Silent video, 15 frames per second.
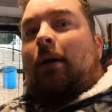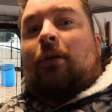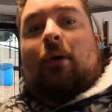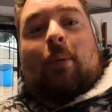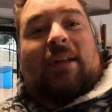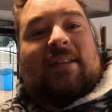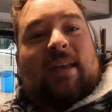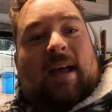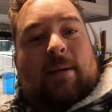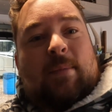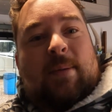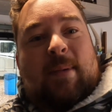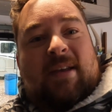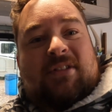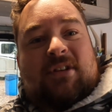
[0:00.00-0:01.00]
So we
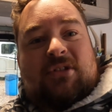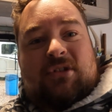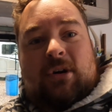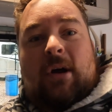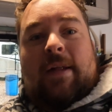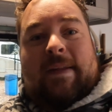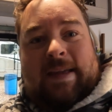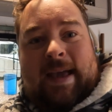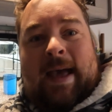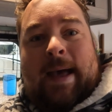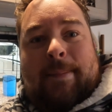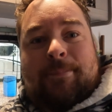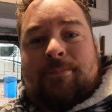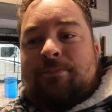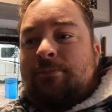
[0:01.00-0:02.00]
messaged her on the
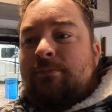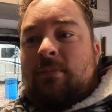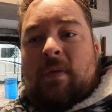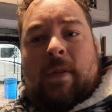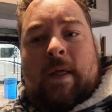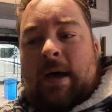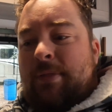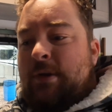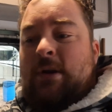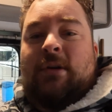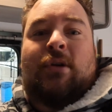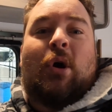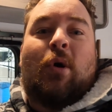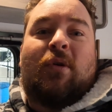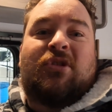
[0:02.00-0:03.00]
app. Nothing.
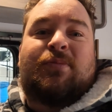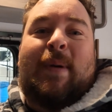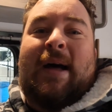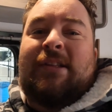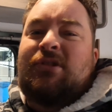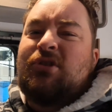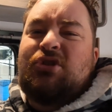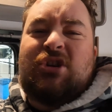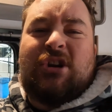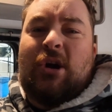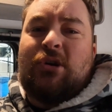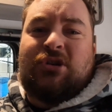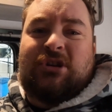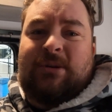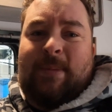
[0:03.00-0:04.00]
No response. She
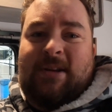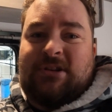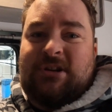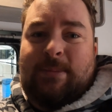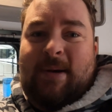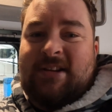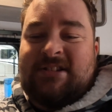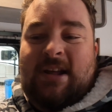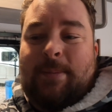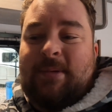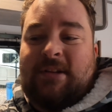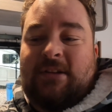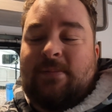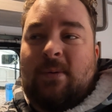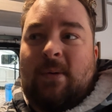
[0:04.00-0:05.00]
knows she messed up
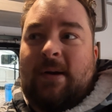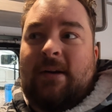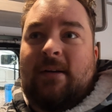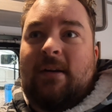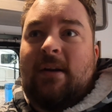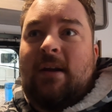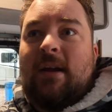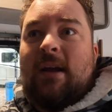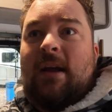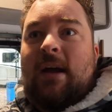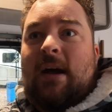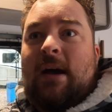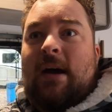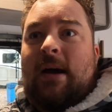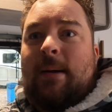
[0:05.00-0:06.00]
at this point.
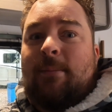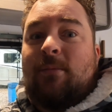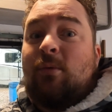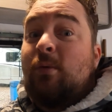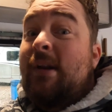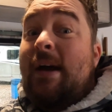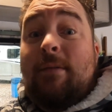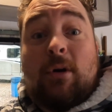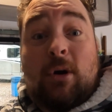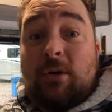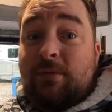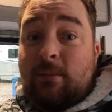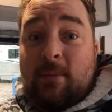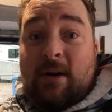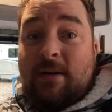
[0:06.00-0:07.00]
We never
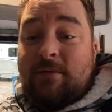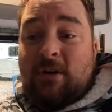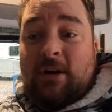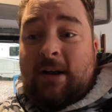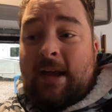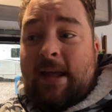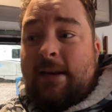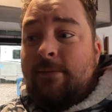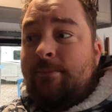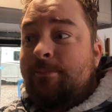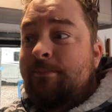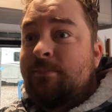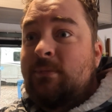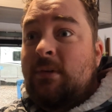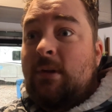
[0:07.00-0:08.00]
heard from her ever again.
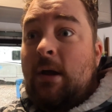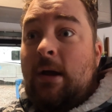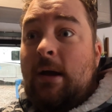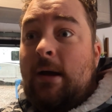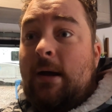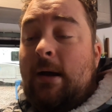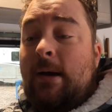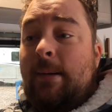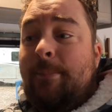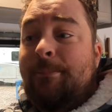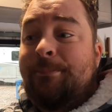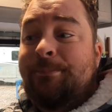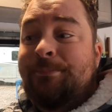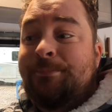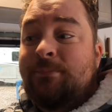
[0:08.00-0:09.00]
And